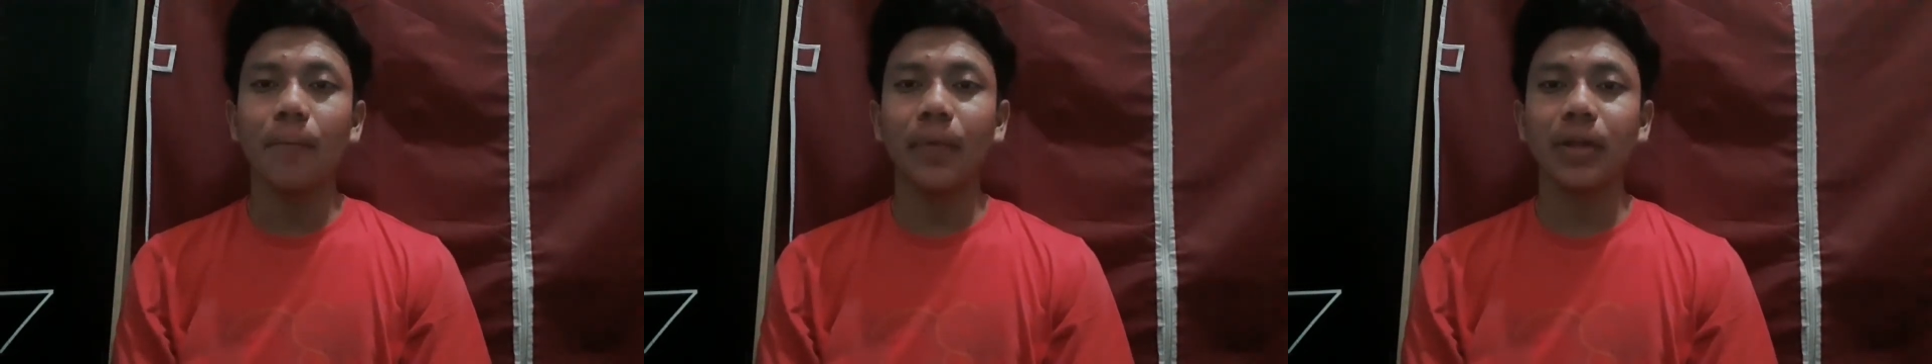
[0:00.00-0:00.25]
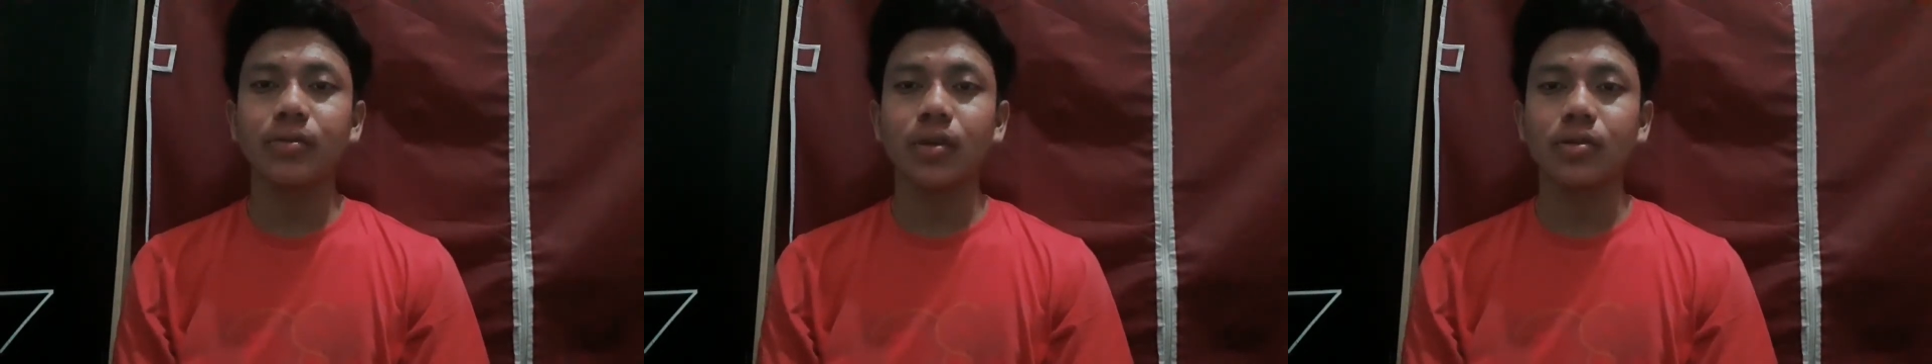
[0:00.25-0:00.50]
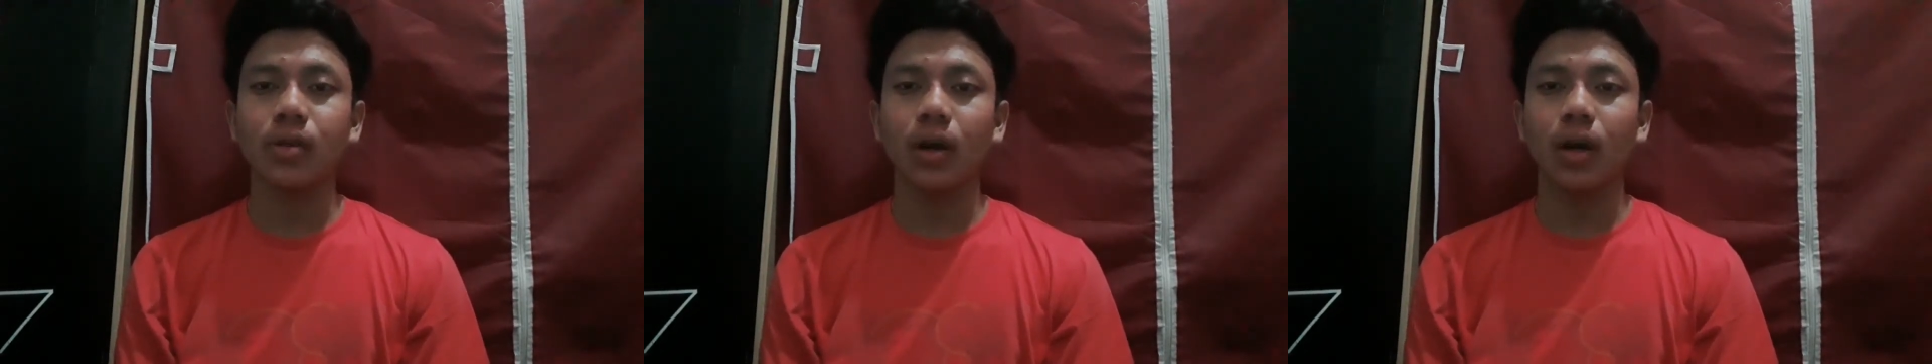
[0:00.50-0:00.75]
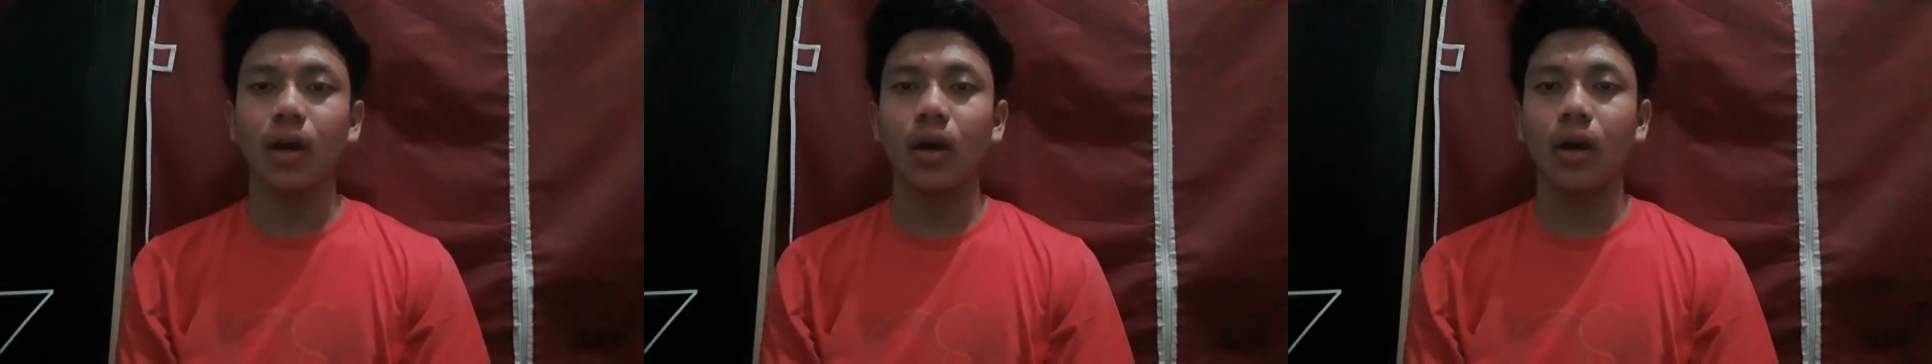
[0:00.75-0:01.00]
Brake sauce
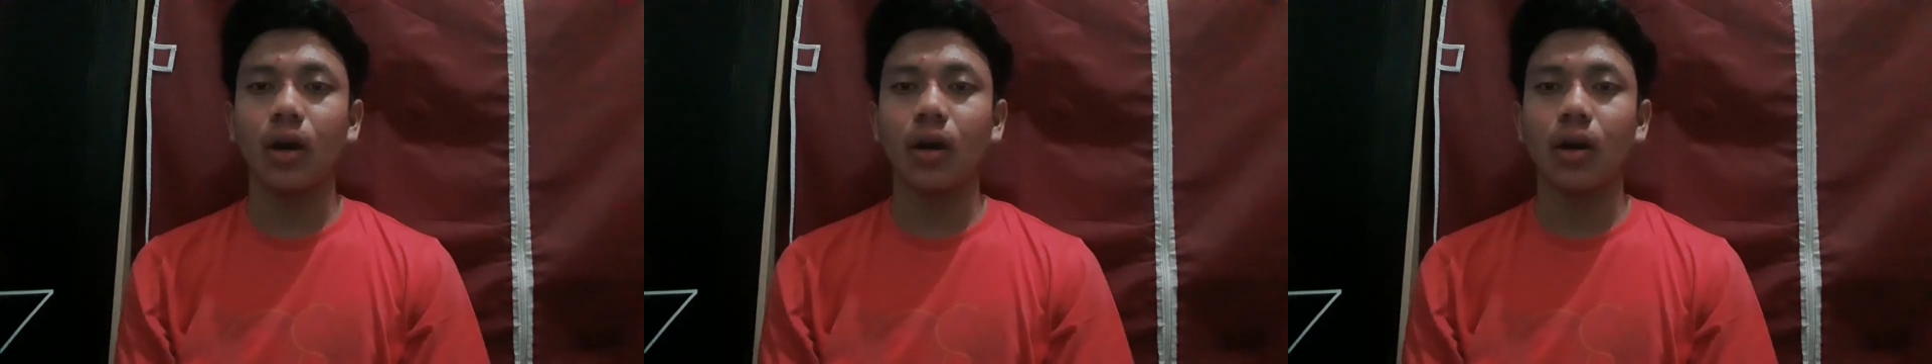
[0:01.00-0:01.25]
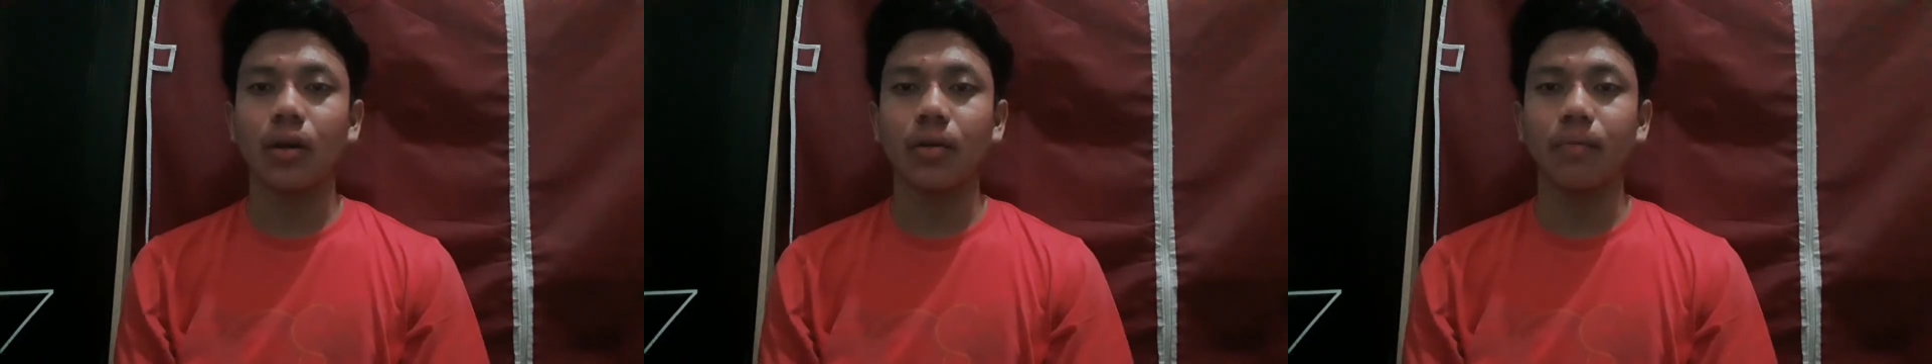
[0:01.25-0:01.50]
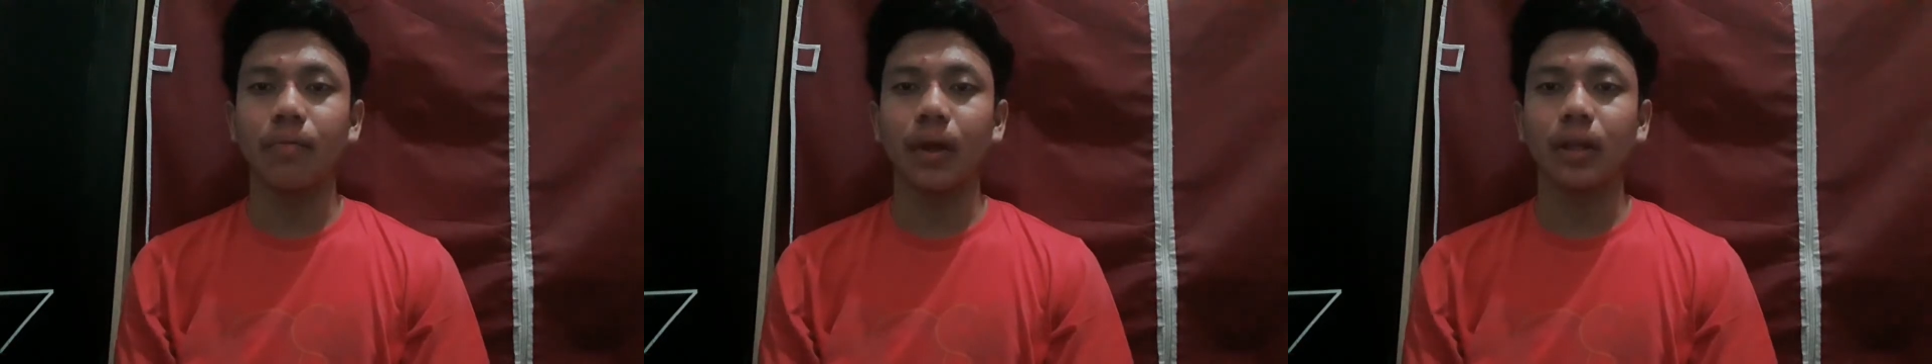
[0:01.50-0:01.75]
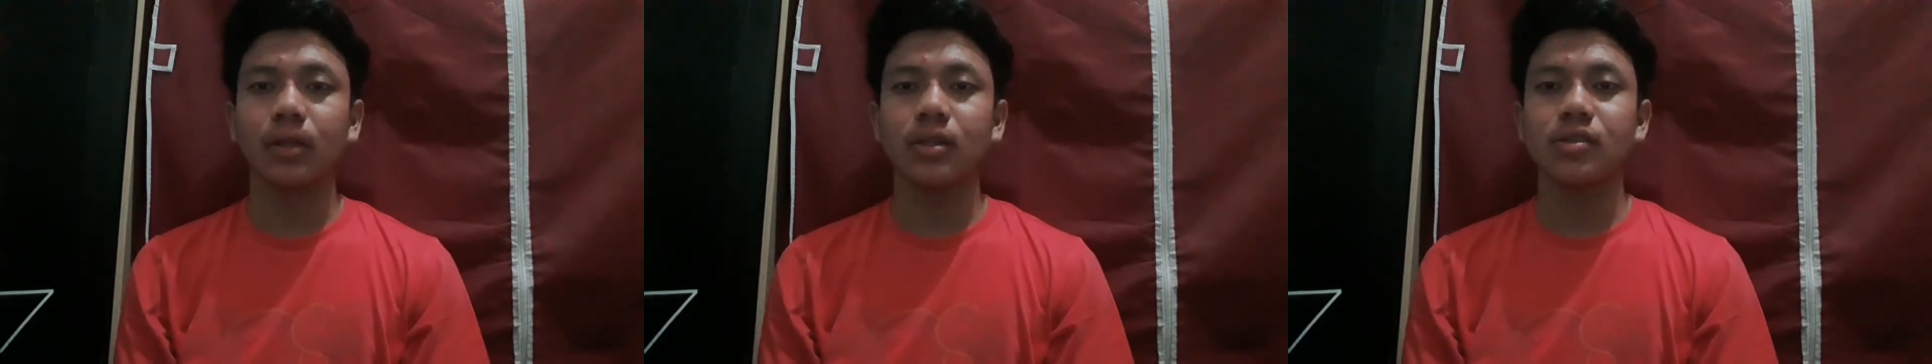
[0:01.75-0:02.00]
or brake